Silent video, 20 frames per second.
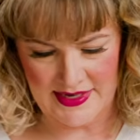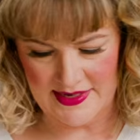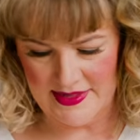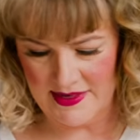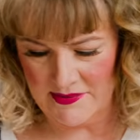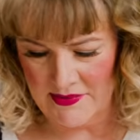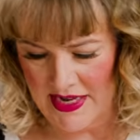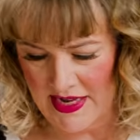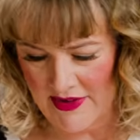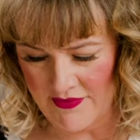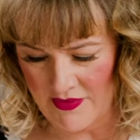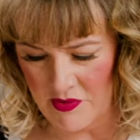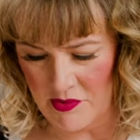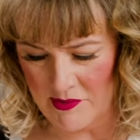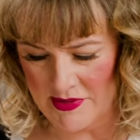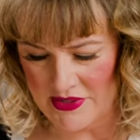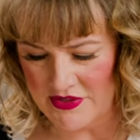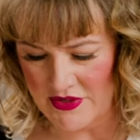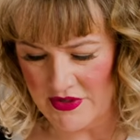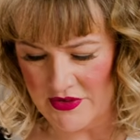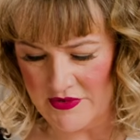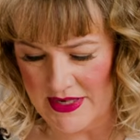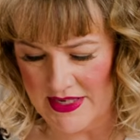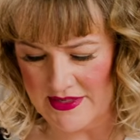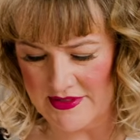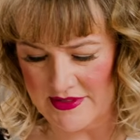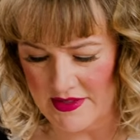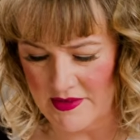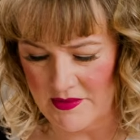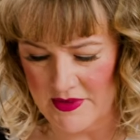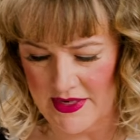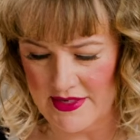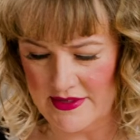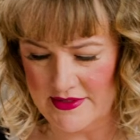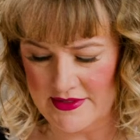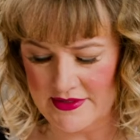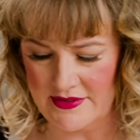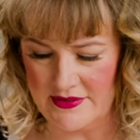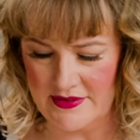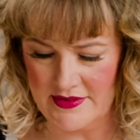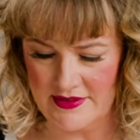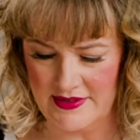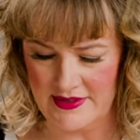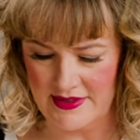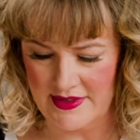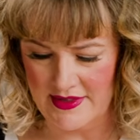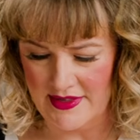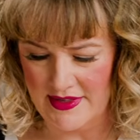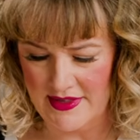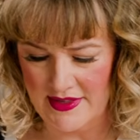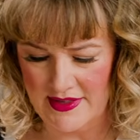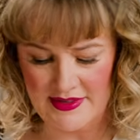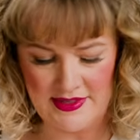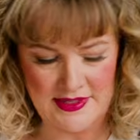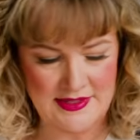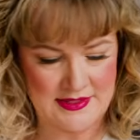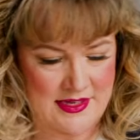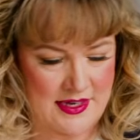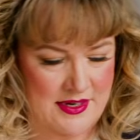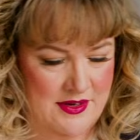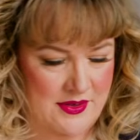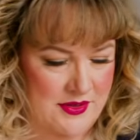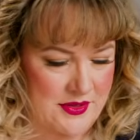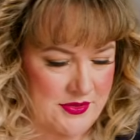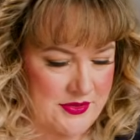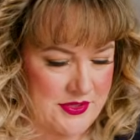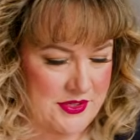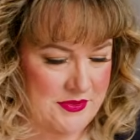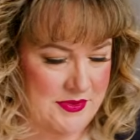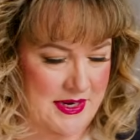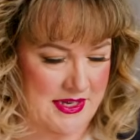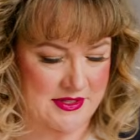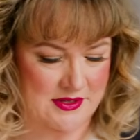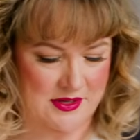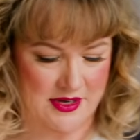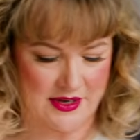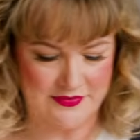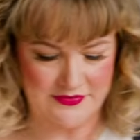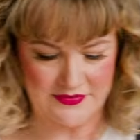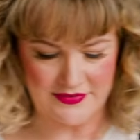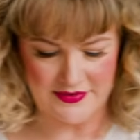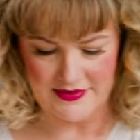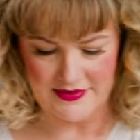then we have a whole bunch of threads in the way, so let's cut all those threads off.